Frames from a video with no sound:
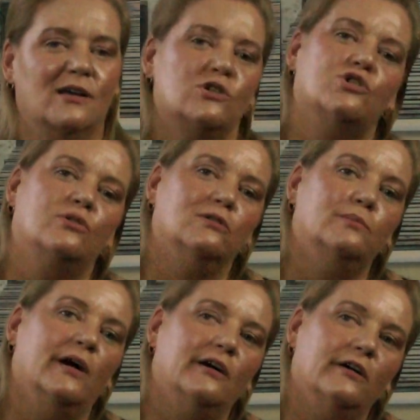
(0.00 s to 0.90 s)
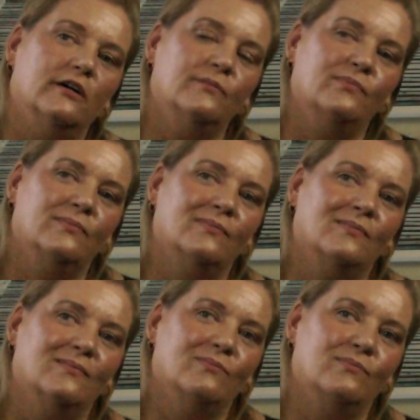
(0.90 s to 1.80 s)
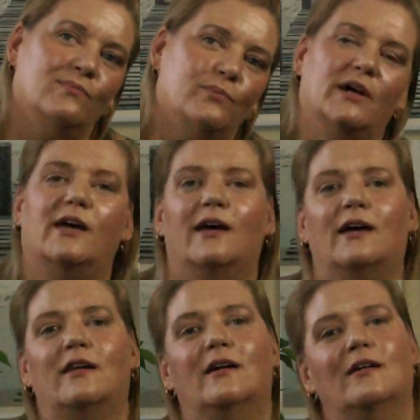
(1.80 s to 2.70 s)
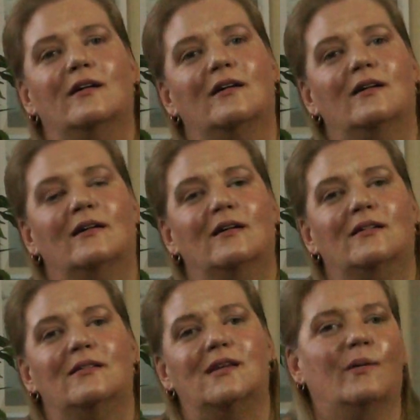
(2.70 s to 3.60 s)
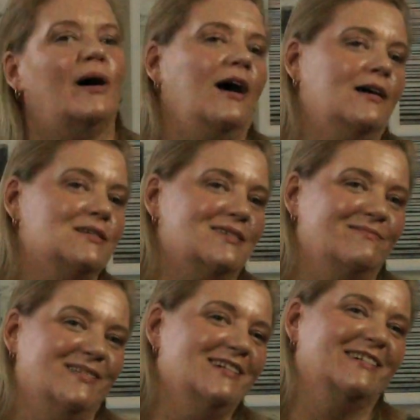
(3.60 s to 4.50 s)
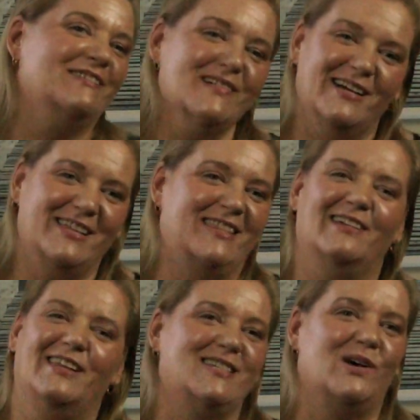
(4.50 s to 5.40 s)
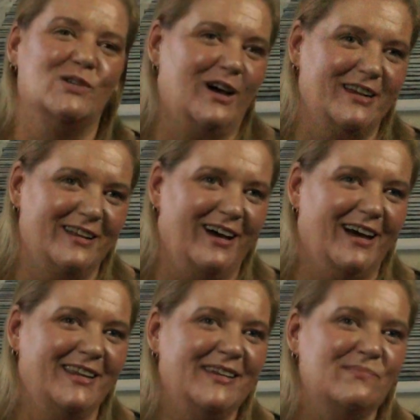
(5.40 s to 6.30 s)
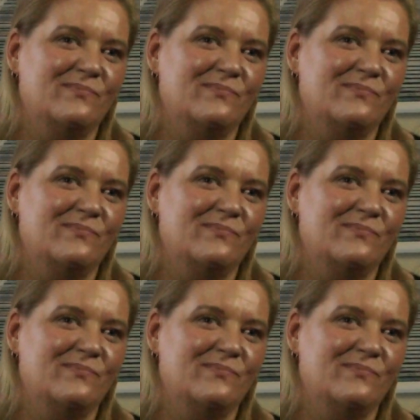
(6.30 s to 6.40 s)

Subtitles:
Screwball, butthead, dumbass. The list goes on and on.